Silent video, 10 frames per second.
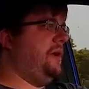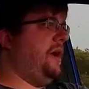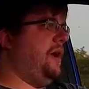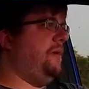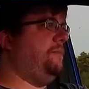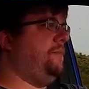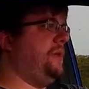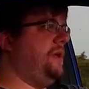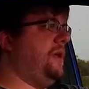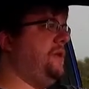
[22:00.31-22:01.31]

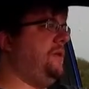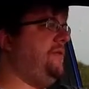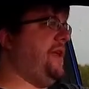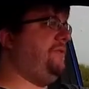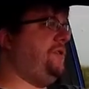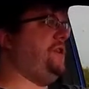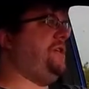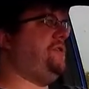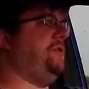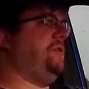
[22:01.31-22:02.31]
um, and you don't even have to
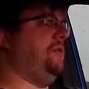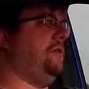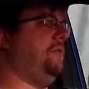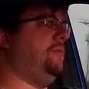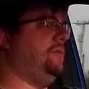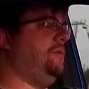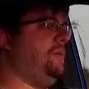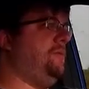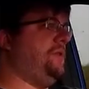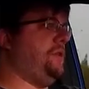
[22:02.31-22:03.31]
change your your
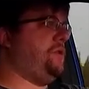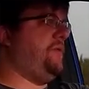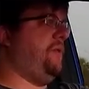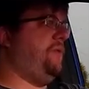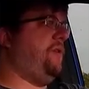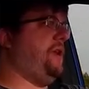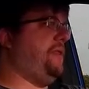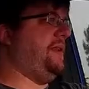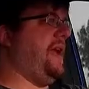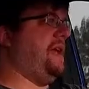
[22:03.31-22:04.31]
the position of your foot
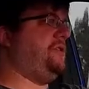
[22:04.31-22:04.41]
the gas.